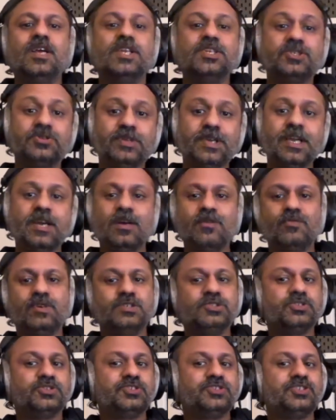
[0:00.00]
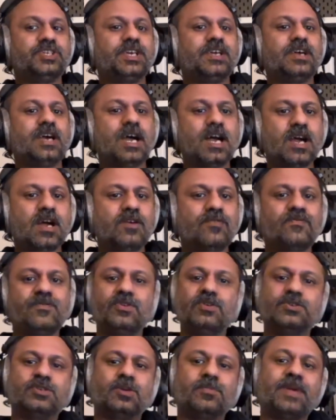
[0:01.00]
Today, I want to share how
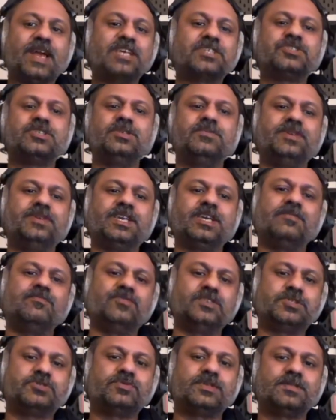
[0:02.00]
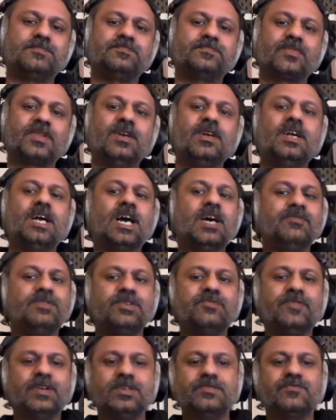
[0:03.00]
FlowDrop actually became visual, how
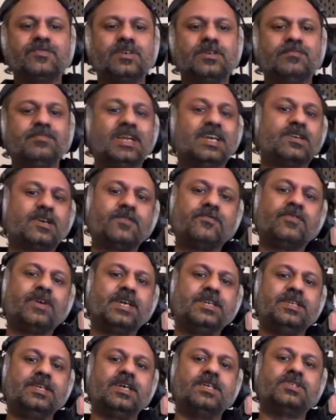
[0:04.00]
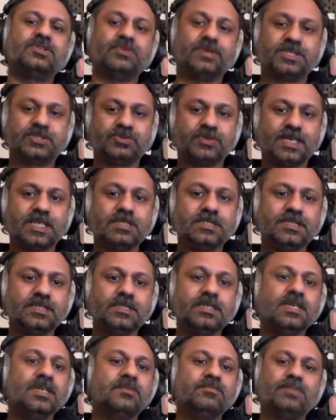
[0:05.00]
it went from a rough idea to a Svelte
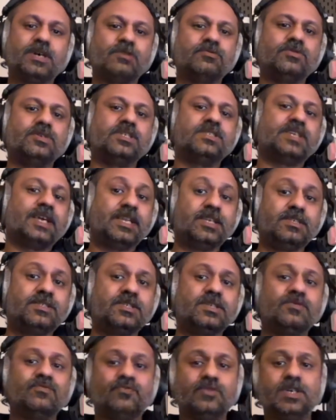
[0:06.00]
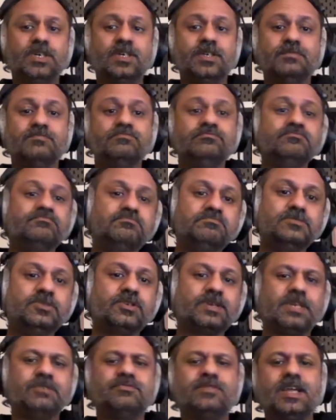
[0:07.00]
powered editor where you
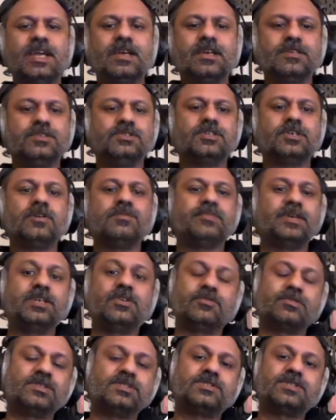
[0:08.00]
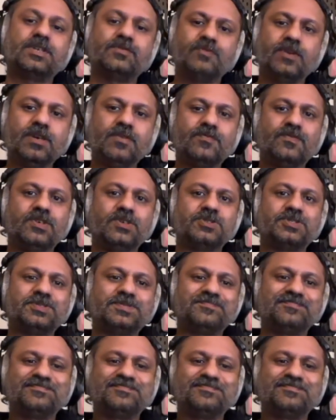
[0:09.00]
can drag and drop and orchestrate workflows.